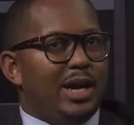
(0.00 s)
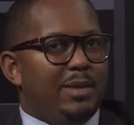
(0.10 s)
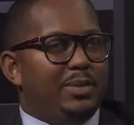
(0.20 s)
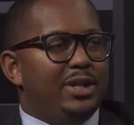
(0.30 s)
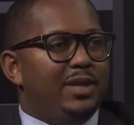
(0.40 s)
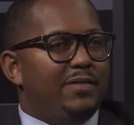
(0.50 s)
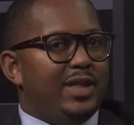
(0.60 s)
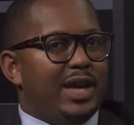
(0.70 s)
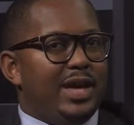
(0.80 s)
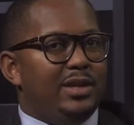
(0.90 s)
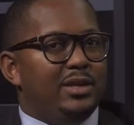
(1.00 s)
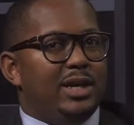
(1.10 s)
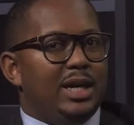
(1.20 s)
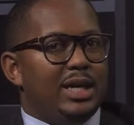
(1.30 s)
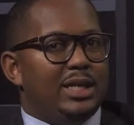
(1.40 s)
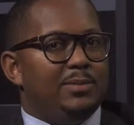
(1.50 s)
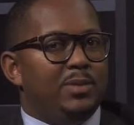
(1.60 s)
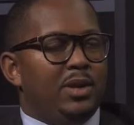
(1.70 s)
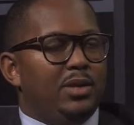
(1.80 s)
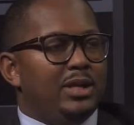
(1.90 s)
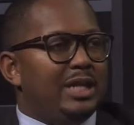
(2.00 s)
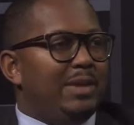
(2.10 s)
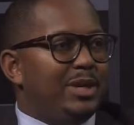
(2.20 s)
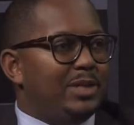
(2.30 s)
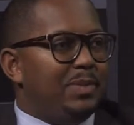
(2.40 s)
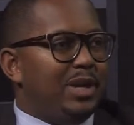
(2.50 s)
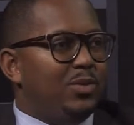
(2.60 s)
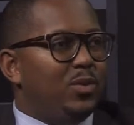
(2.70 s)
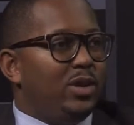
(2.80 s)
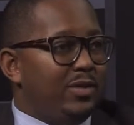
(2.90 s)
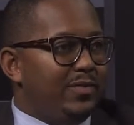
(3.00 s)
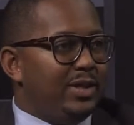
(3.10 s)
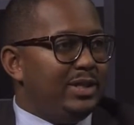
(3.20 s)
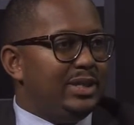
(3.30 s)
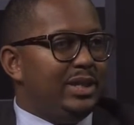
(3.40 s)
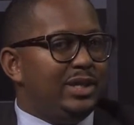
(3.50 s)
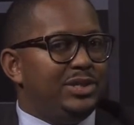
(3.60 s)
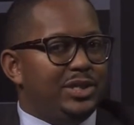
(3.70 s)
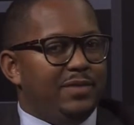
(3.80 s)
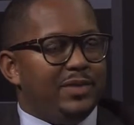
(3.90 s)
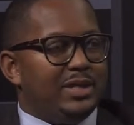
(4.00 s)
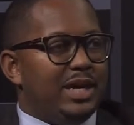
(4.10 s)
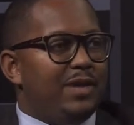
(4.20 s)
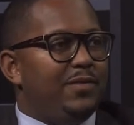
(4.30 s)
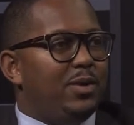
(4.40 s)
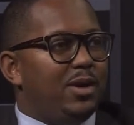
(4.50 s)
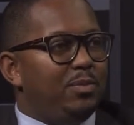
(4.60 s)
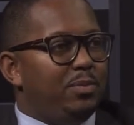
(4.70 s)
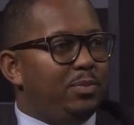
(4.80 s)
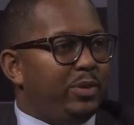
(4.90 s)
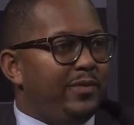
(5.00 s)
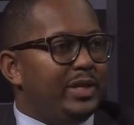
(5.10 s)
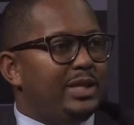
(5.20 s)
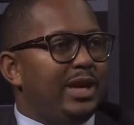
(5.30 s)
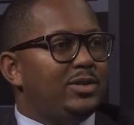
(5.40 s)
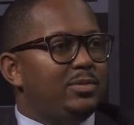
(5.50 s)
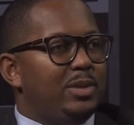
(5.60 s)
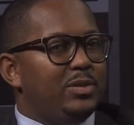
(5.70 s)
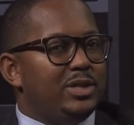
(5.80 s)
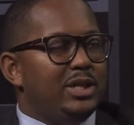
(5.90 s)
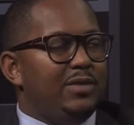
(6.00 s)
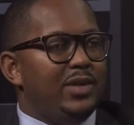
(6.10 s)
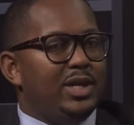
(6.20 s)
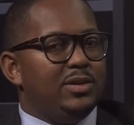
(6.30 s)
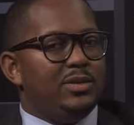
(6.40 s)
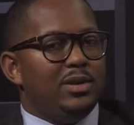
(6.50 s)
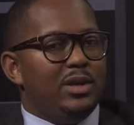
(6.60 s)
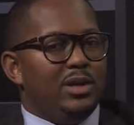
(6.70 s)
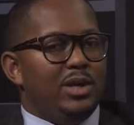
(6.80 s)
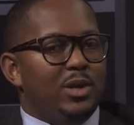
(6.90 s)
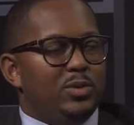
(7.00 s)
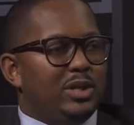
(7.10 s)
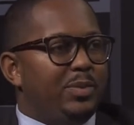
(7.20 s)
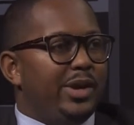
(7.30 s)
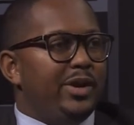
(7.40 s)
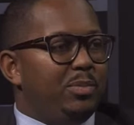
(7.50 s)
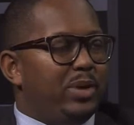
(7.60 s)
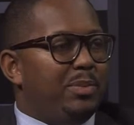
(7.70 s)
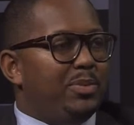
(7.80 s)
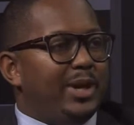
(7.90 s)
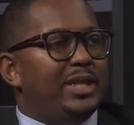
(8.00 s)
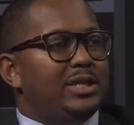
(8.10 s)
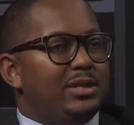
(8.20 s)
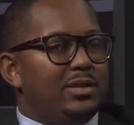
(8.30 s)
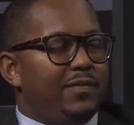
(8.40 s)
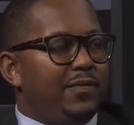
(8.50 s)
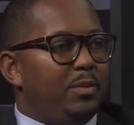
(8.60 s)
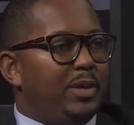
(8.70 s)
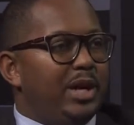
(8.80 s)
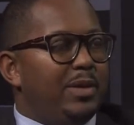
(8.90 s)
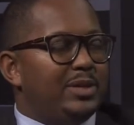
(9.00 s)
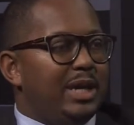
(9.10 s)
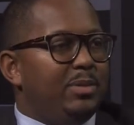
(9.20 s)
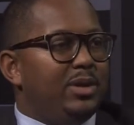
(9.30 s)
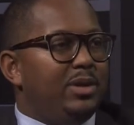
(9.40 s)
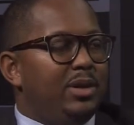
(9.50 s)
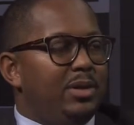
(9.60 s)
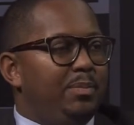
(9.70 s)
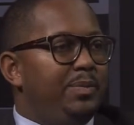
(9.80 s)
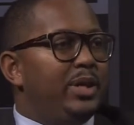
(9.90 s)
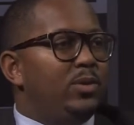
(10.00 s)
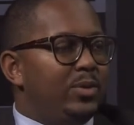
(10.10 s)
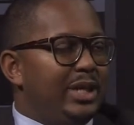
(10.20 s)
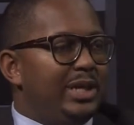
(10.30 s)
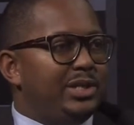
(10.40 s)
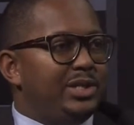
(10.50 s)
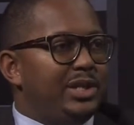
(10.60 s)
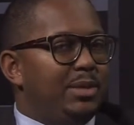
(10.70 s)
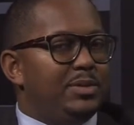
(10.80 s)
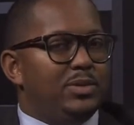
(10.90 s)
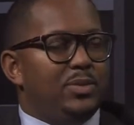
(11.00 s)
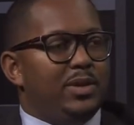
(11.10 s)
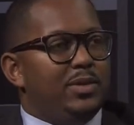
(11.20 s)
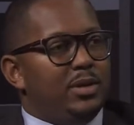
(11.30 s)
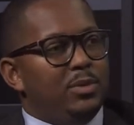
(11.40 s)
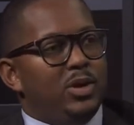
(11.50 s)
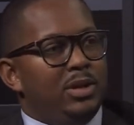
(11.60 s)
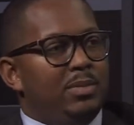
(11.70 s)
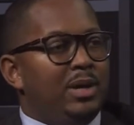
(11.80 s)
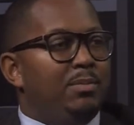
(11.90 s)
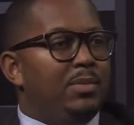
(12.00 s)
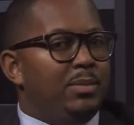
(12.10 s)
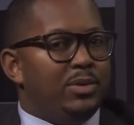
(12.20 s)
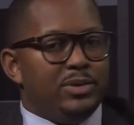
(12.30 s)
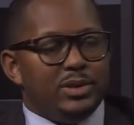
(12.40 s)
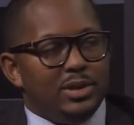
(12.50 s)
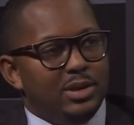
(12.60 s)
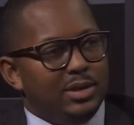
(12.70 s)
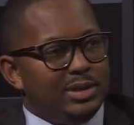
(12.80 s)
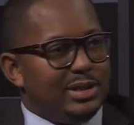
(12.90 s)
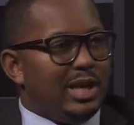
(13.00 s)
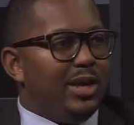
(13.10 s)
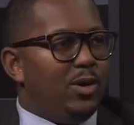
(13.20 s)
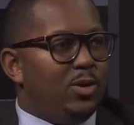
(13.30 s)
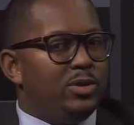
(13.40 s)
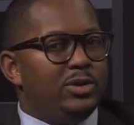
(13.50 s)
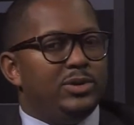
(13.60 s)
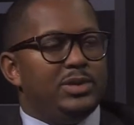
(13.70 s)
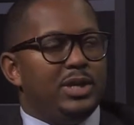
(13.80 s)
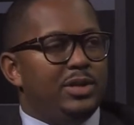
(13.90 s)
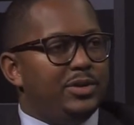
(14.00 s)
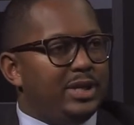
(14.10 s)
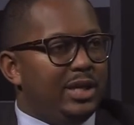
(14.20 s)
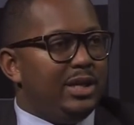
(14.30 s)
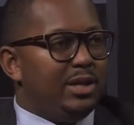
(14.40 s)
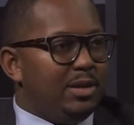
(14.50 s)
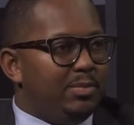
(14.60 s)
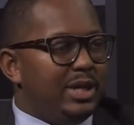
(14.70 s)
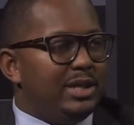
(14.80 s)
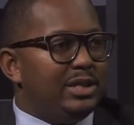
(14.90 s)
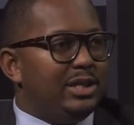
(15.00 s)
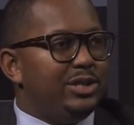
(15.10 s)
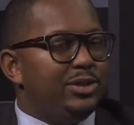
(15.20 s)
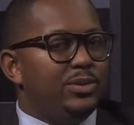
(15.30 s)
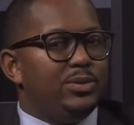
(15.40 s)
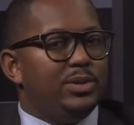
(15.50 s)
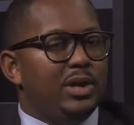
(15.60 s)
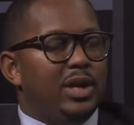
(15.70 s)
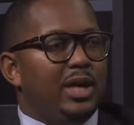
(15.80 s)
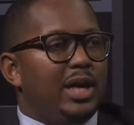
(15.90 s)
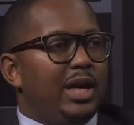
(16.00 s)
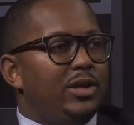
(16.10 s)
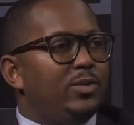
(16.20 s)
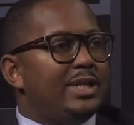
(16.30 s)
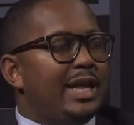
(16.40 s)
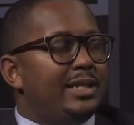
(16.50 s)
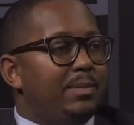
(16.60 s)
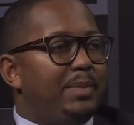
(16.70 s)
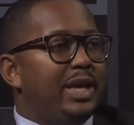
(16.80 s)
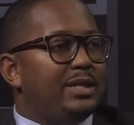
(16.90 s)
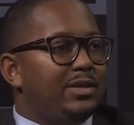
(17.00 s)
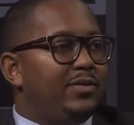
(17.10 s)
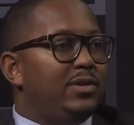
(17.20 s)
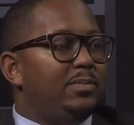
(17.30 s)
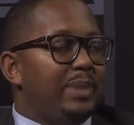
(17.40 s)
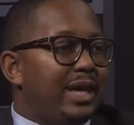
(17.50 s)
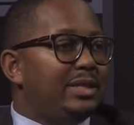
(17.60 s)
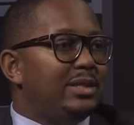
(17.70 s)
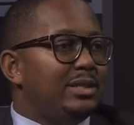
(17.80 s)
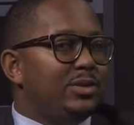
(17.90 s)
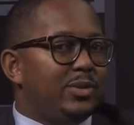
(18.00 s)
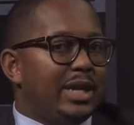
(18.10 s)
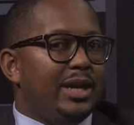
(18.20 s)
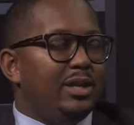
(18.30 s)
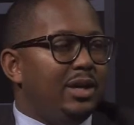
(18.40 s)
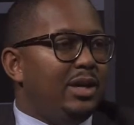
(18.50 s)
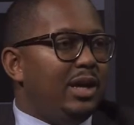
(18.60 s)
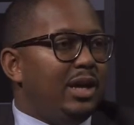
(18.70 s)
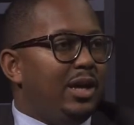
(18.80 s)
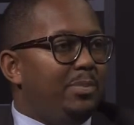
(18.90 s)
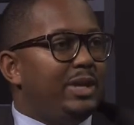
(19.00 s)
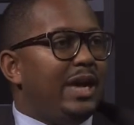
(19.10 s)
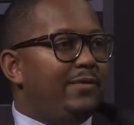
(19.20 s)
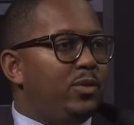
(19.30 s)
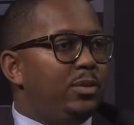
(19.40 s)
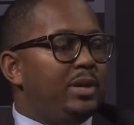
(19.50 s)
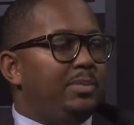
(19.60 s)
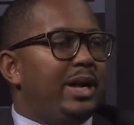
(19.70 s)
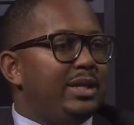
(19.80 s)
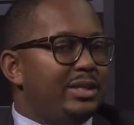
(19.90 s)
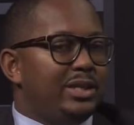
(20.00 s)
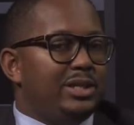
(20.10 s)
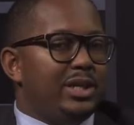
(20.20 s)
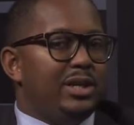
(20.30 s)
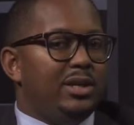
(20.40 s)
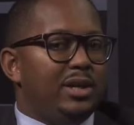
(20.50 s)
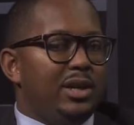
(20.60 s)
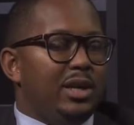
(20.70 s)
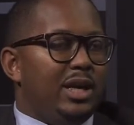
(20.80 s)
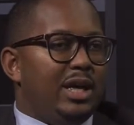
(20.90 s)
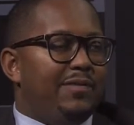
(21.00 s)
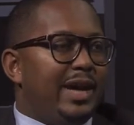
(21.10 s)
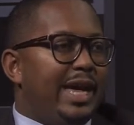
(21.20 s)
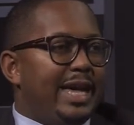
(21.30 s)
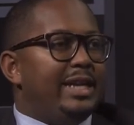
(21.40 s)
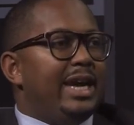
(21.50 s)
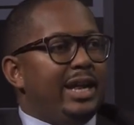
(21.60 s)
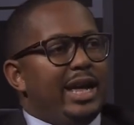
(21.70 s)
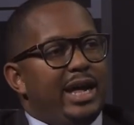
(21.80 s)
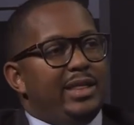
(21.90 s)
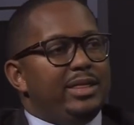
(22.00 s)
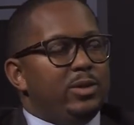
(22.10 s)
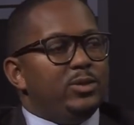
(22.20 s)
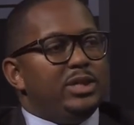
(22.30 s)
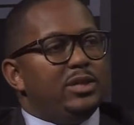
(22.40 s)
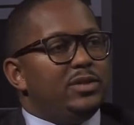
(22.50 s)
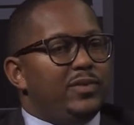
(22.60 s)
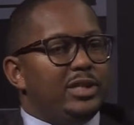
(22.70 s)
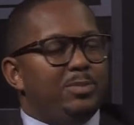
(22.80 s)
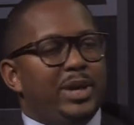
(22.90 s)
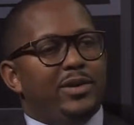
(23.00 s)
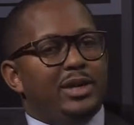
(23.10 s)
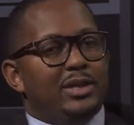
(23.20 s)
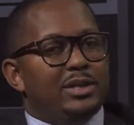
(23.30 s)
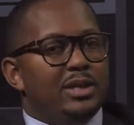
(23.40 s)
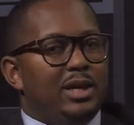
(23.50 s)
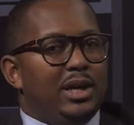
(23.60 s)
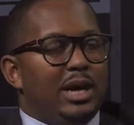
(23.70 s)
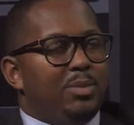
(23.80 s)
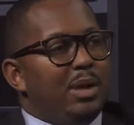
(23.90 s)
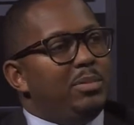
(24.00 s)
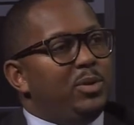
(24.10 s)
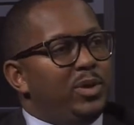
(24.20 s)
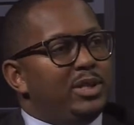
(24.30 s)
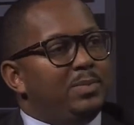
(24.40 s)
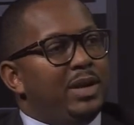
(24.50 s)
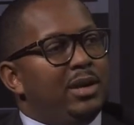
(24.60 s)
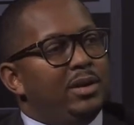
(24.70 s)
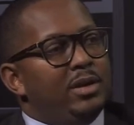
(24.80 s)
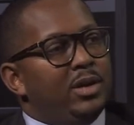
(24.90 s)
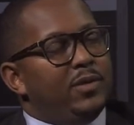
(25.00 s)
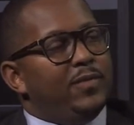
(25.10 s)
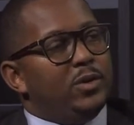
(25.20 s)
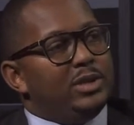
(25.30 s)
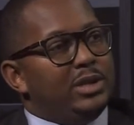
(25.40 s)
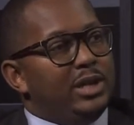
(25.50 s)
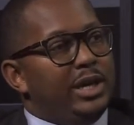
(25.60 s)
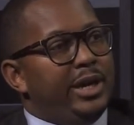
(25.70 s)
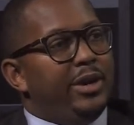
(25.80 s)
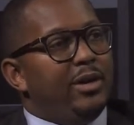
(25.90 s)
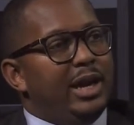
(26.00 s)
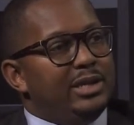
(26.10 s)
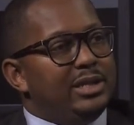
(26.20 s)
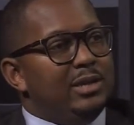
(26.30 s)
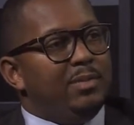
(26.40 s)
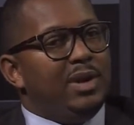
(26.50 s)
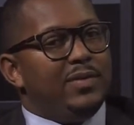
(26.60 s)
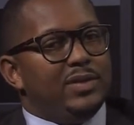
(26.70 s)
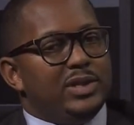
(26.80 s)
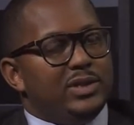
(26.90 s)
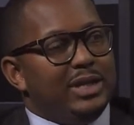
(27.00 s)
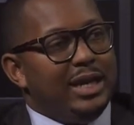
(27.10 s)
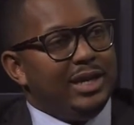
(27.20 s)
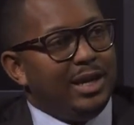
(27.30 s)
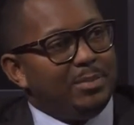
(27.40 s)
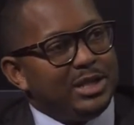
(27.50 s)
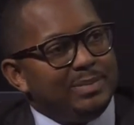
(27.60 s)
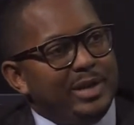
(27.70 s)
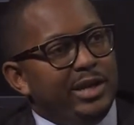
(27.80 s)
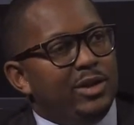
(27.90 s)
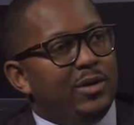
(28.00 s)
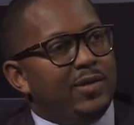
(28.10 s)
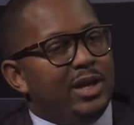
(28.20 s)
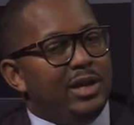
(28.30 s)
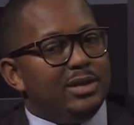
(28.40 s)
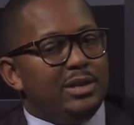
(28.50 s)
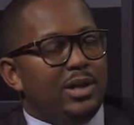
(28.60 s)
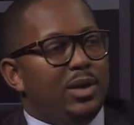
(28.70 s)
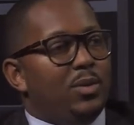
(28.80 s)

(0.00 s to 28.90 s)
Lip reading: I believe that the time I spent working for the city as chief of staff for our previous council member, Steve Neal, it was a period of preparation for me. I was able to build relationships with community members, stakeholders, understand the complex issues, and use that as a basis to create a platform and a policy agenda. If I had not had those years of experience, I probably would have spent, you know, the first year, 18 months, just getting up to speed on things,